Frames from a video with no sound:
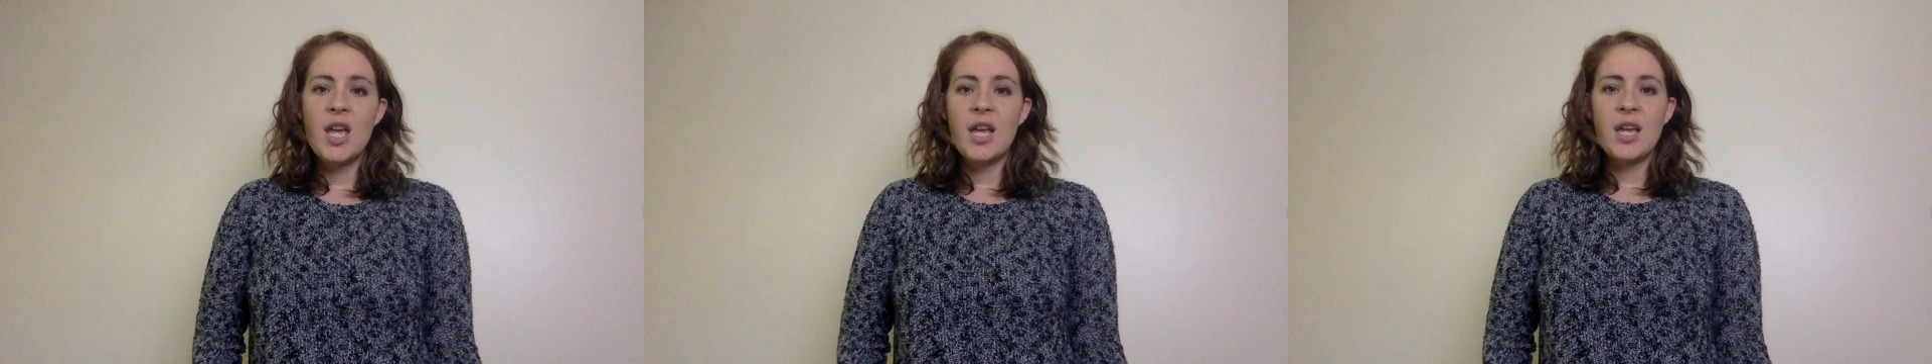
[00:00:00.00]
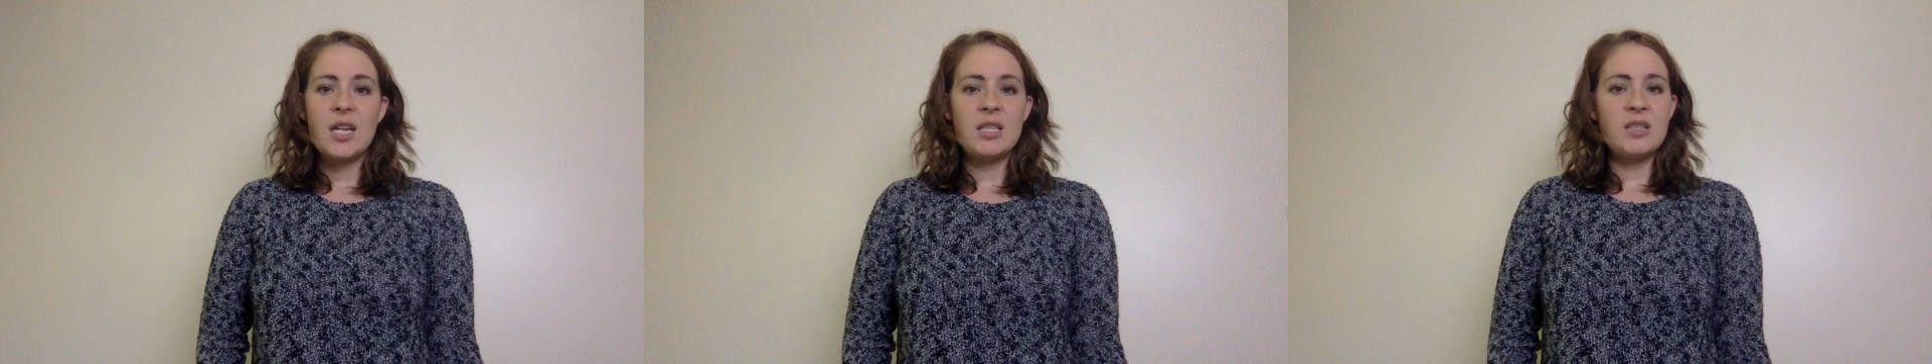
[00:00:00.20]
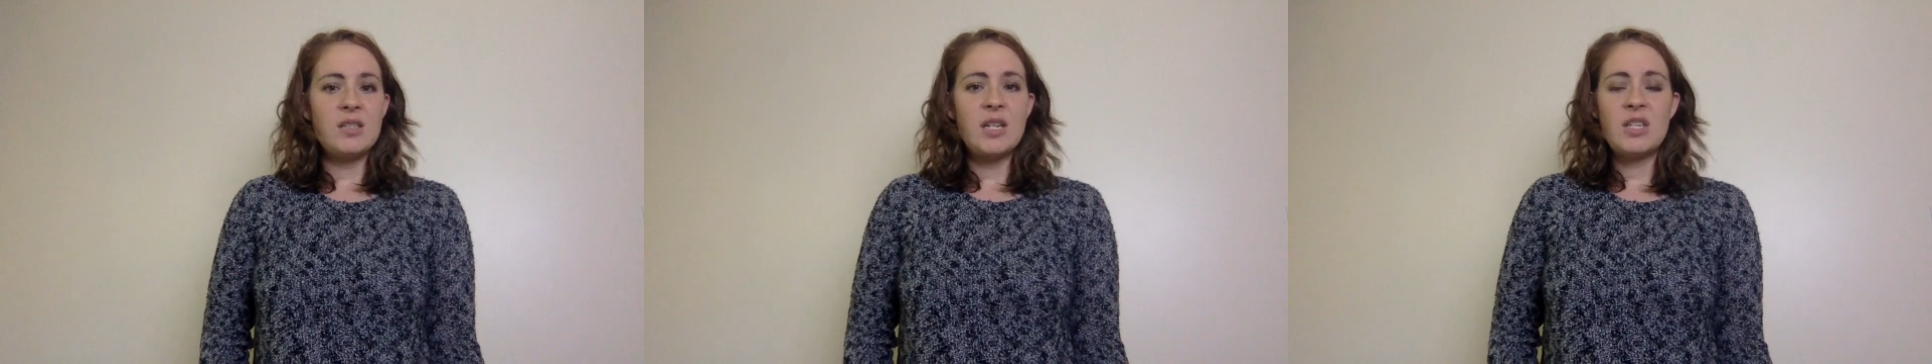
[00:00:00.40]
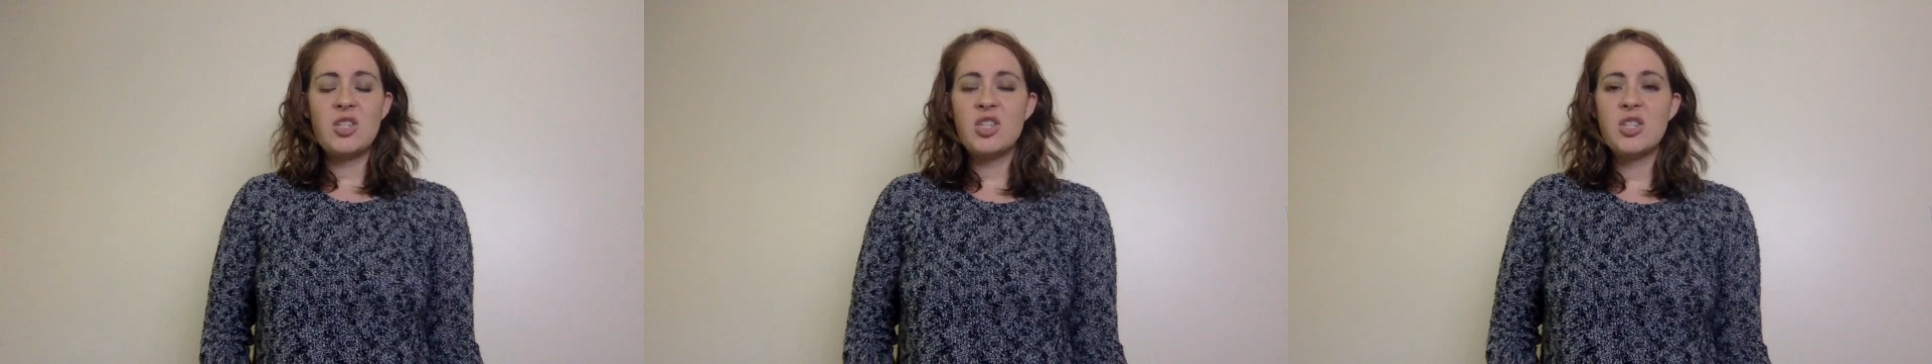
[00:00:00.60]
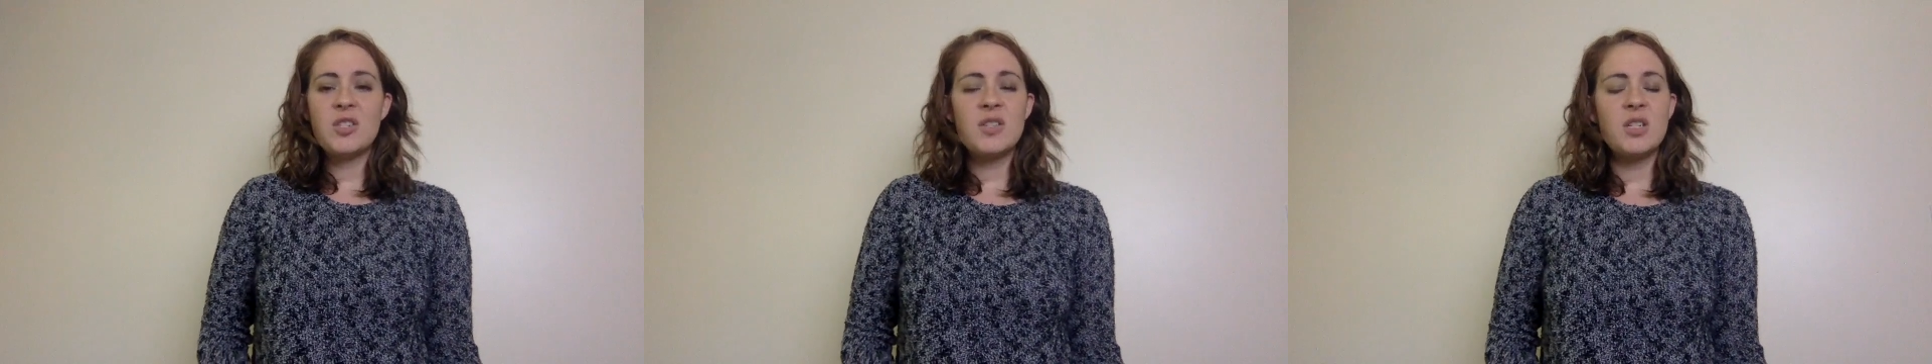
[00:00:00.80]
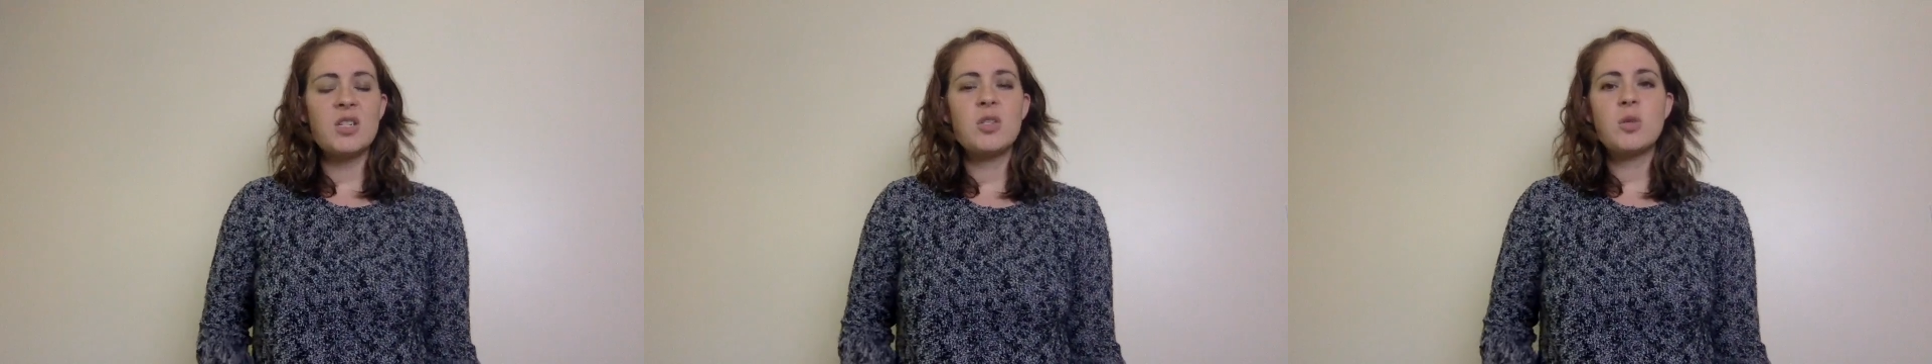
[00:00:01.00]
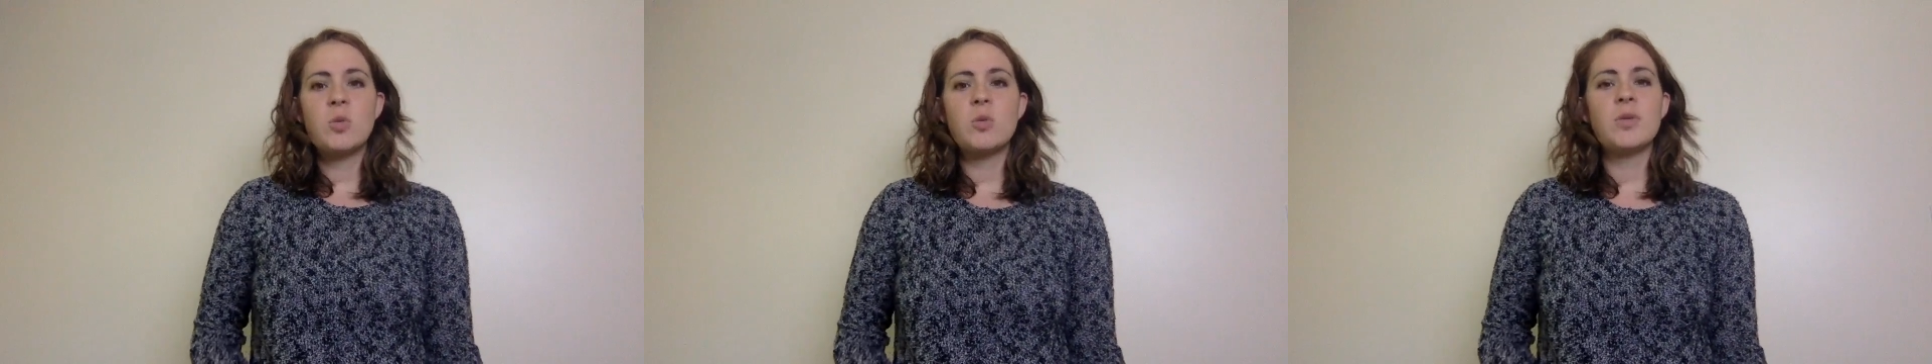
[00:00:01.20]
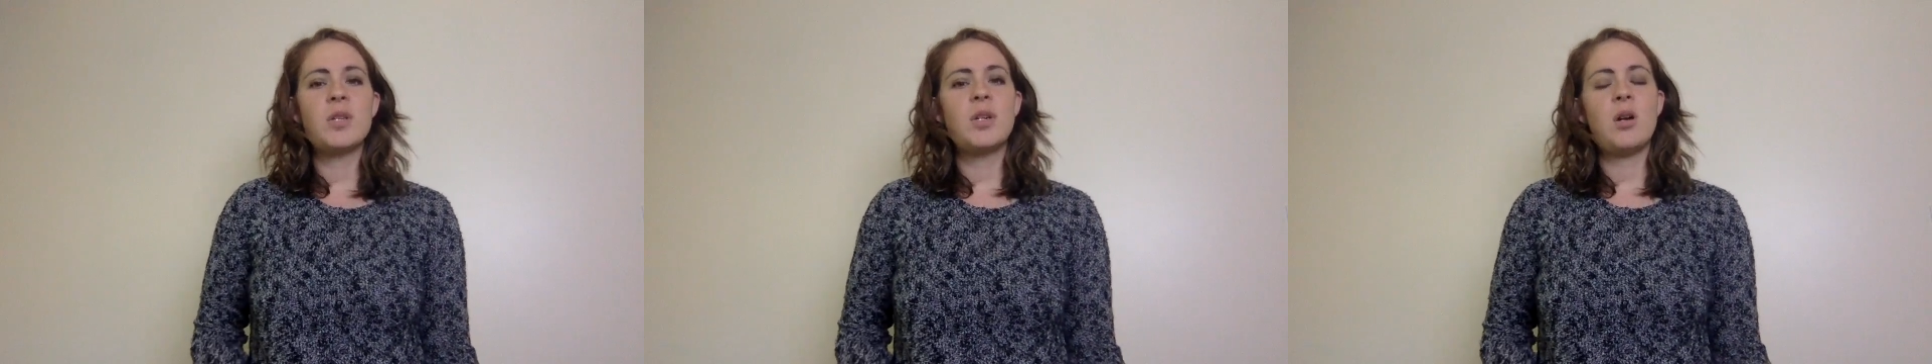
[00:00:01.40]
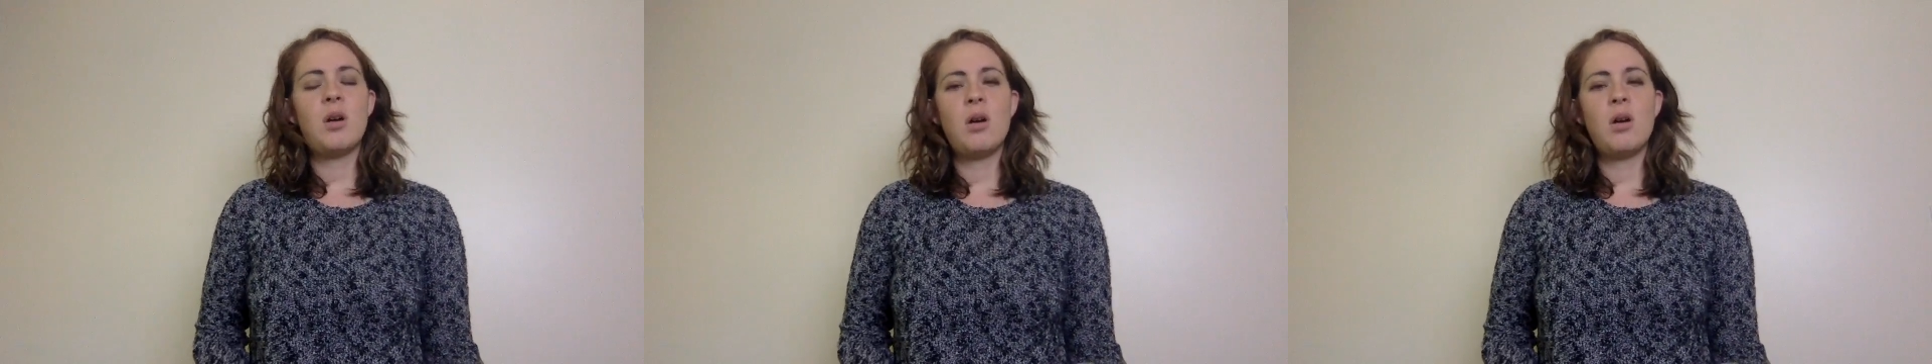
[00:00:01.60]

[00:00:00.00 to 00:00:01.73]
It's just a tool that